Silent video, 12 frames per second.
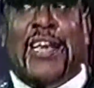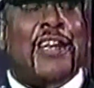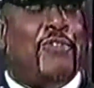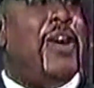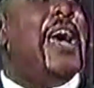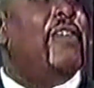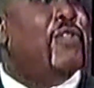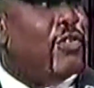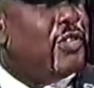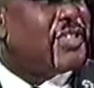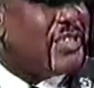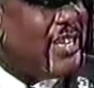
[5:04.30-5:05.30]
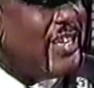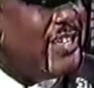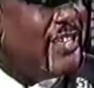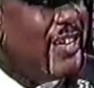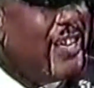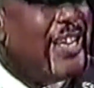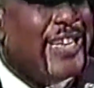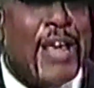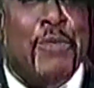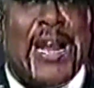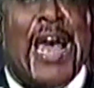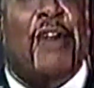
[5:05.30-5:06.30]
did arrive on the scene,
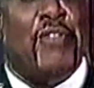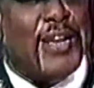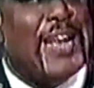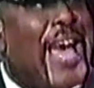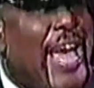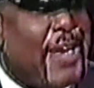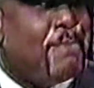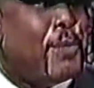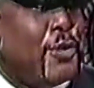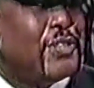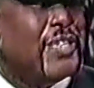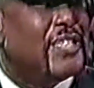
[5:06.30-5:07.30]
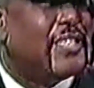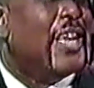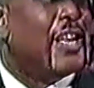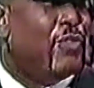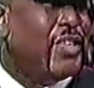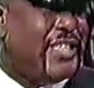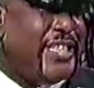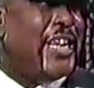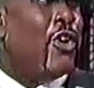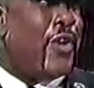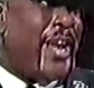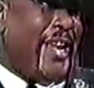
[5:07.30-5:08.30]
they would have a live person instead of a
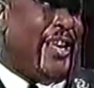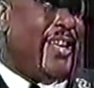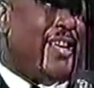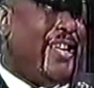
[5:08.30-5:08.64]
DOA.